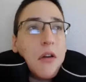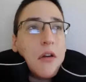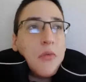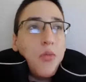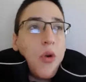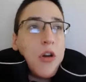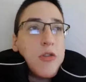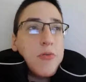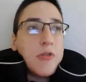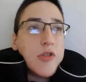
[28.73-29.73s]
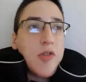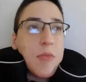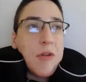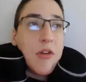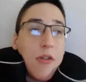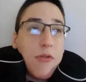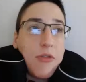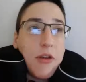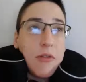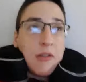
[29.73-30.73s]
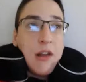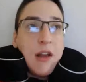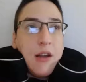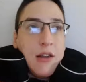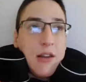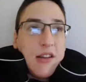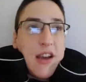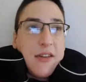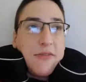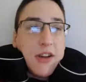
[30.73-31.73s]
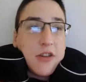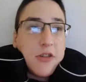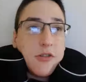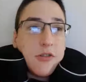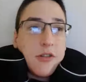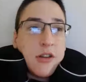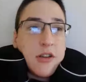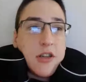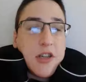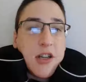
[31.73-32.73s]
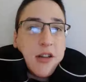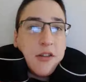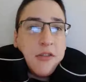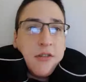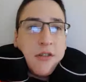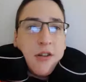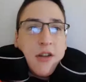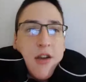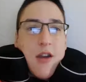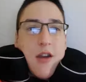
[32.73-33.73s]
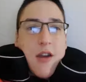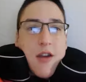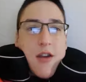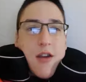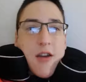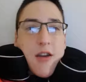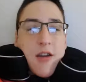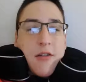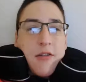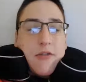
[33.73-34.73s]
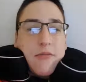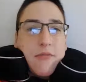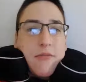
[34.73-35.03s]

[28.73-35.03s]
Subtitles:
and water was dripping out of the light fixture in the ceiling. And